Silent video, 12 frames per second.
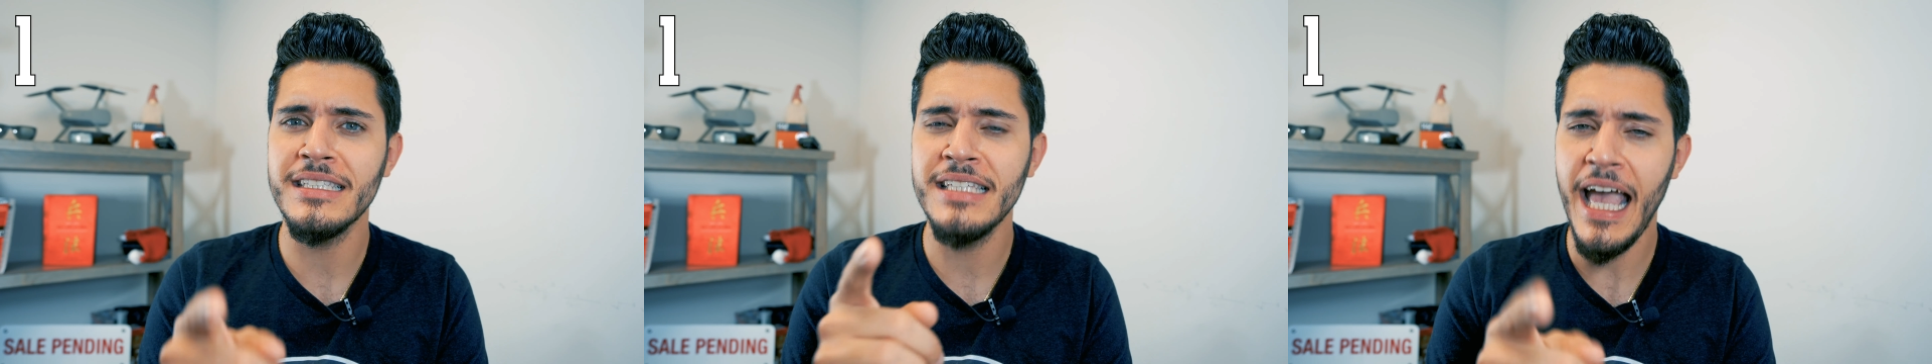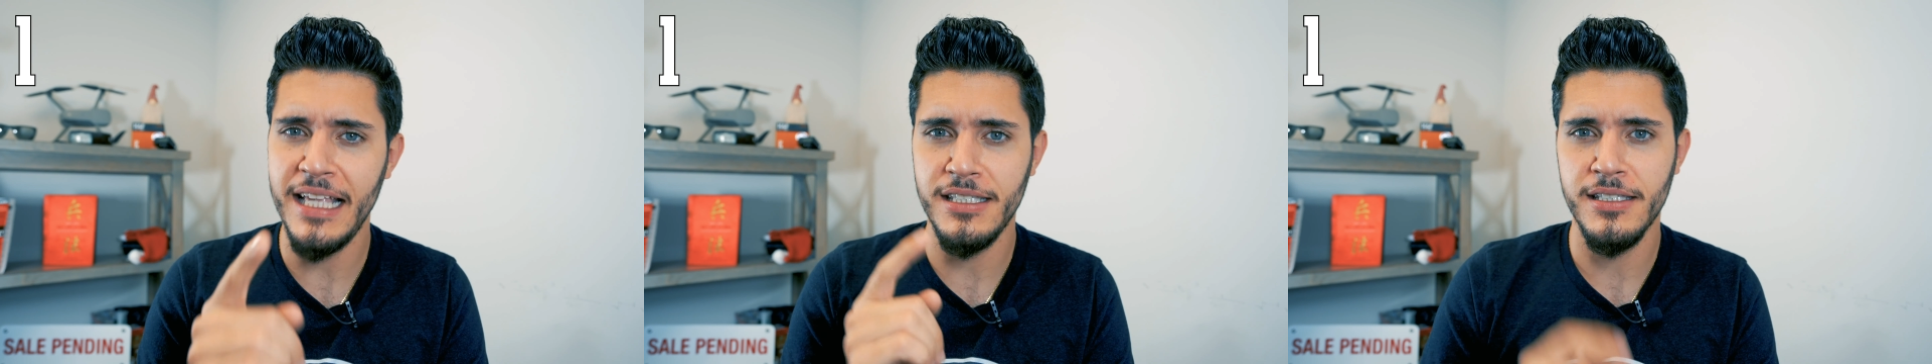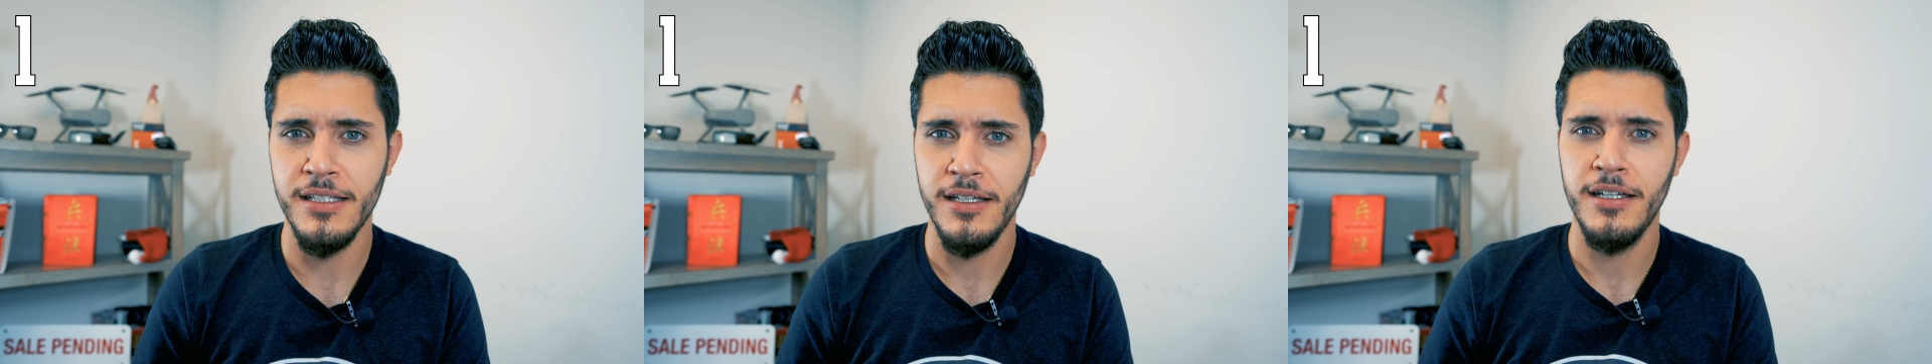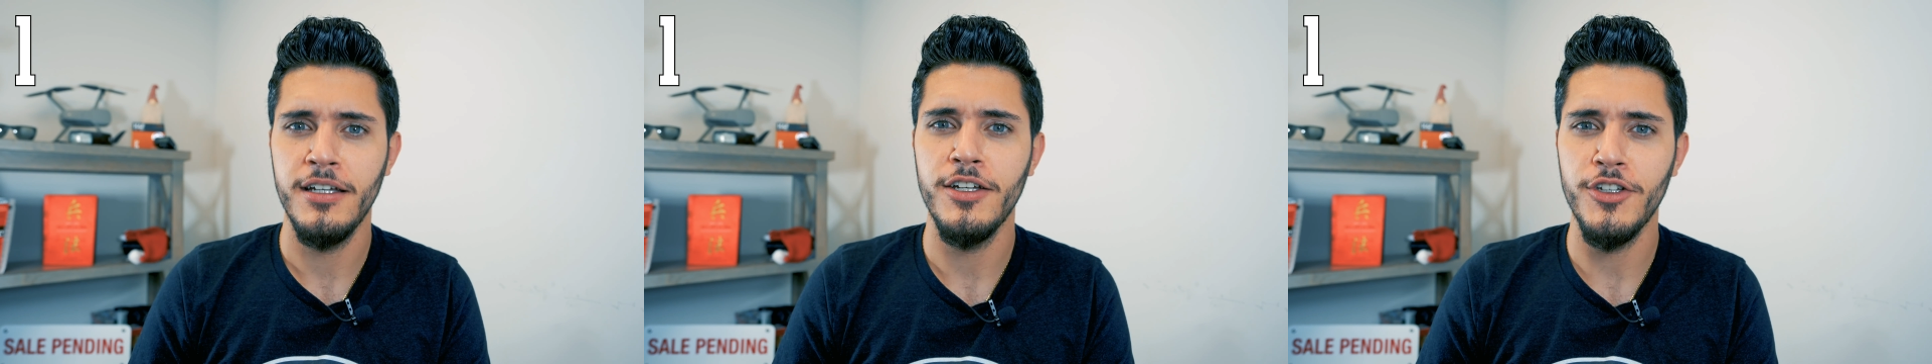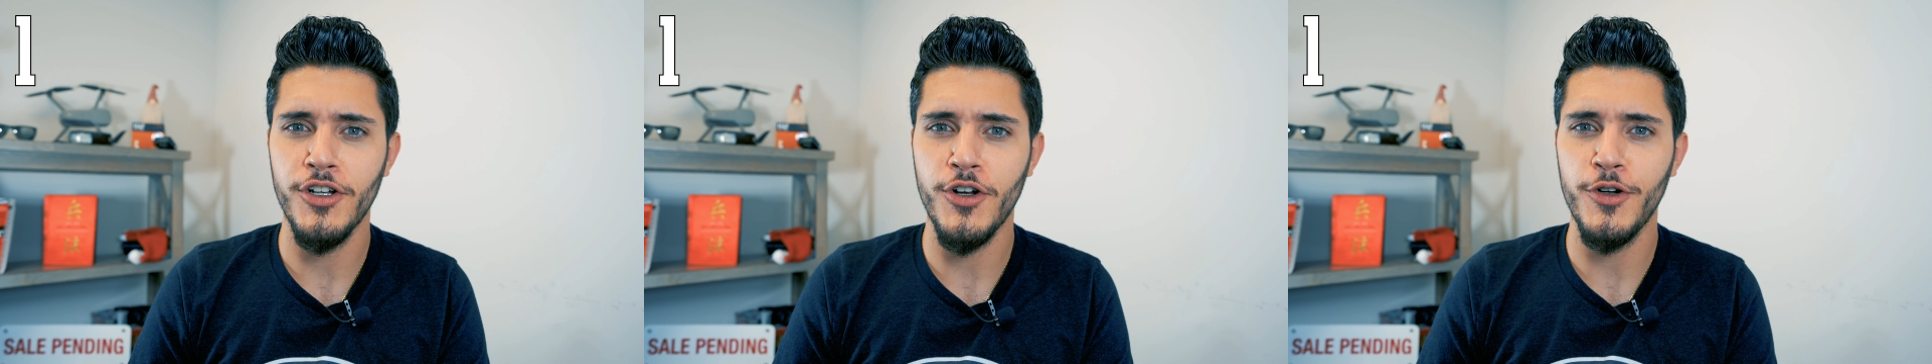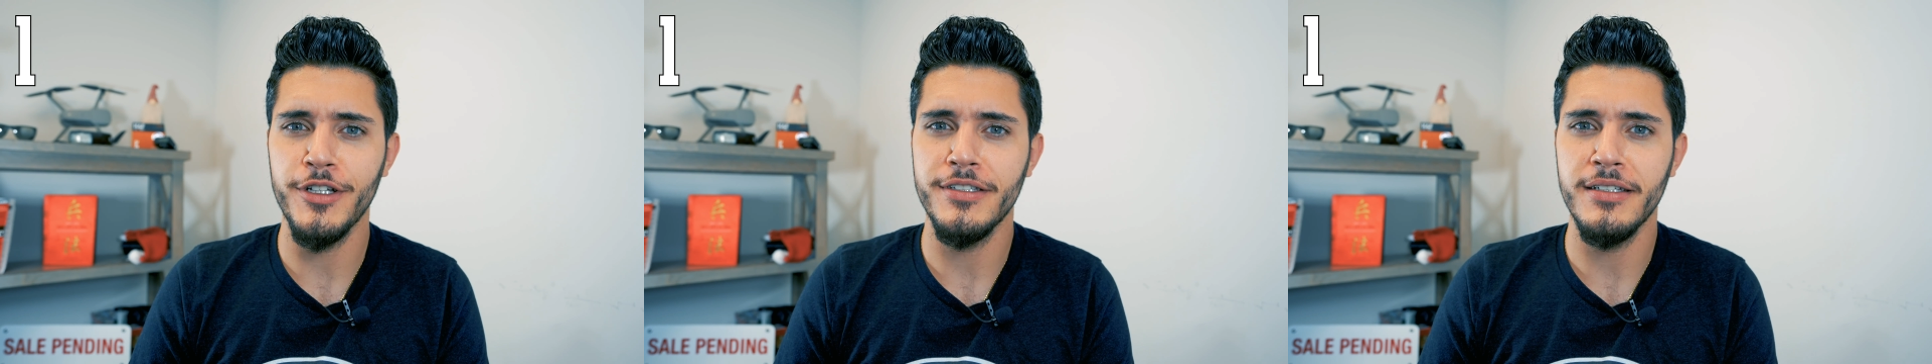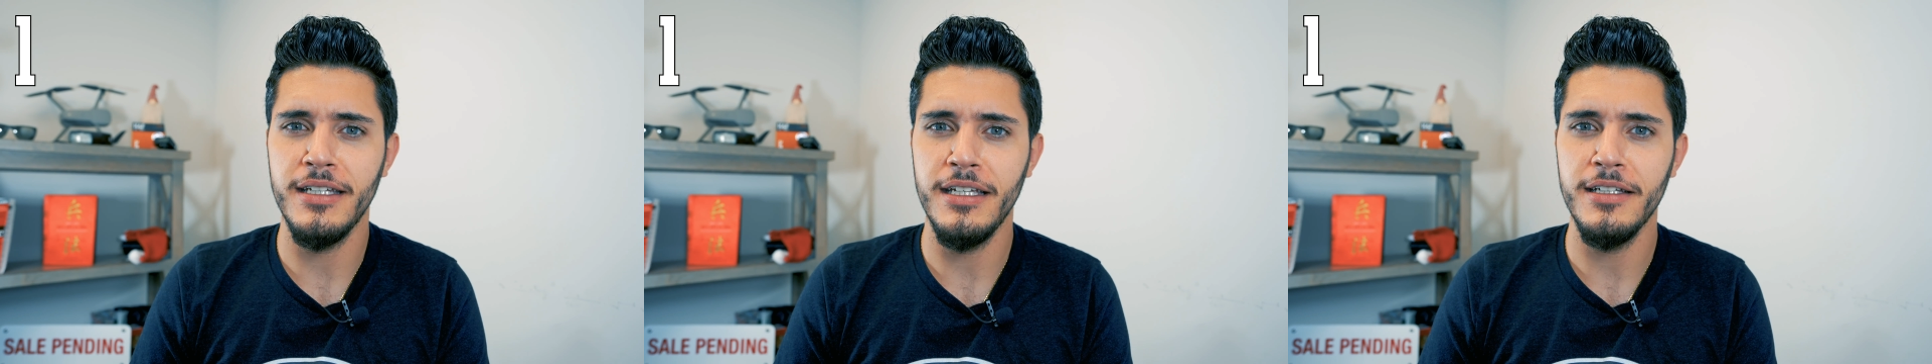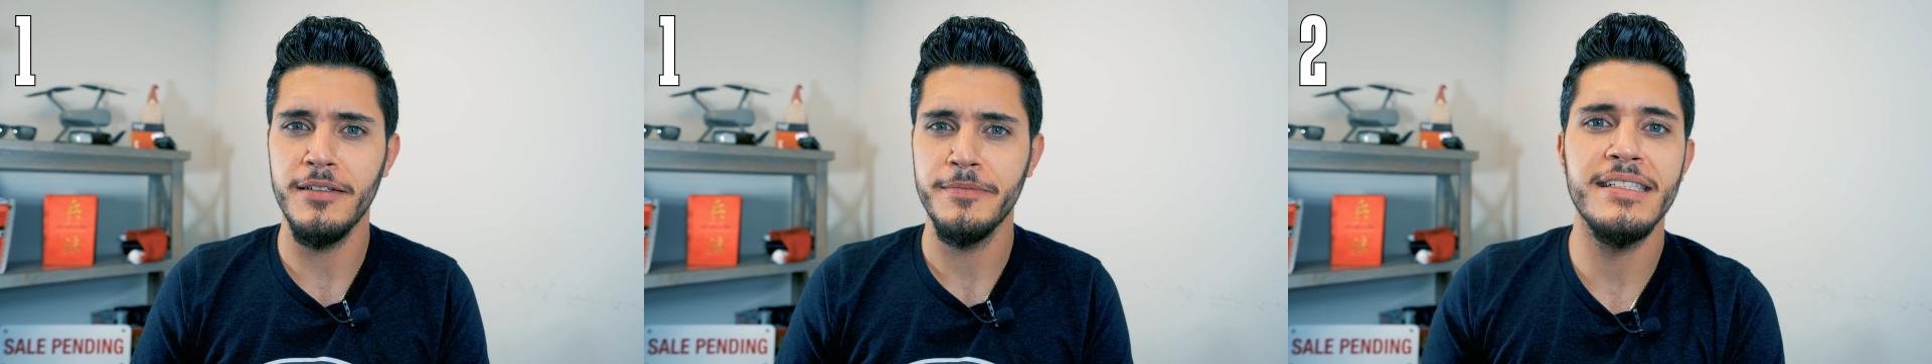tests you're going to need.